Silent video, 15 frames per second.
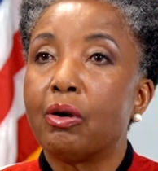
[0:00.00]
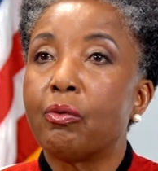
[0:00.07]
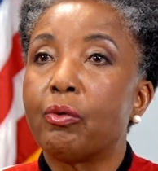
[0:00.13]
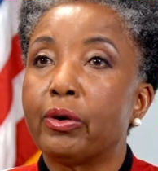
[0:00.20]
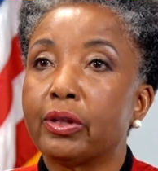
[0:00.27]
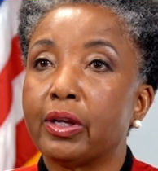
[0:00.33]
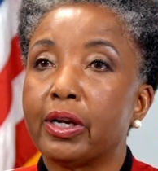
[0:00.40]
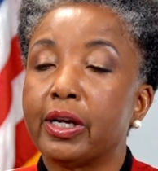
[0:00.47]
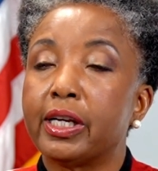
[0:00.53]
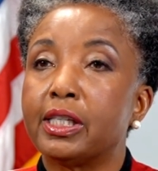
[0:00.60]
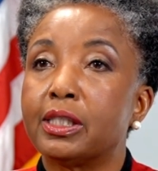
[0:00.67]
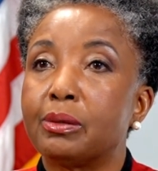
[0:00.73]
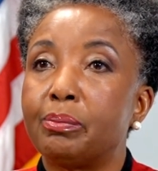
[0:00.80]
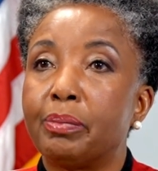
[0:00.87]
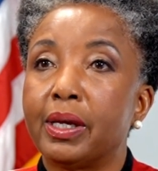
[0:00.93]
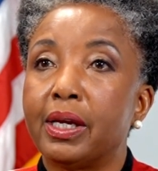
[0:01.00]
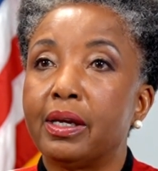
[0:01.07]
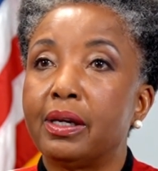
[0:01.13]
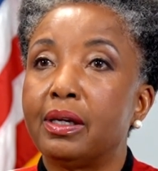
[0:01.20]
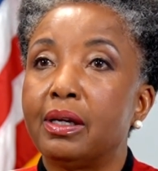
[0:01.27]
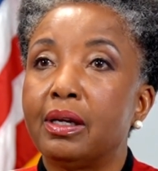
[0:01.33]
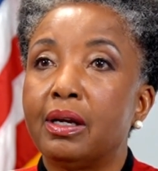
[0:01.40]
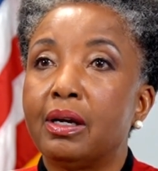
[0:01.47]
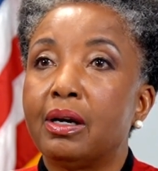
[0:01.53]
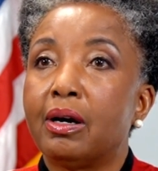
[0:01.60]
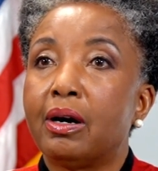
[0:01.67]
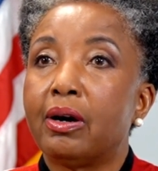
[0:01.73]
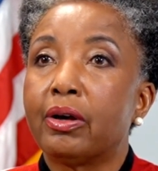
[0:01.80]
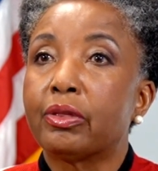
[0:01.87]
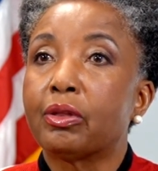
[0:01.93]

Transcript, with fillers: where there has been a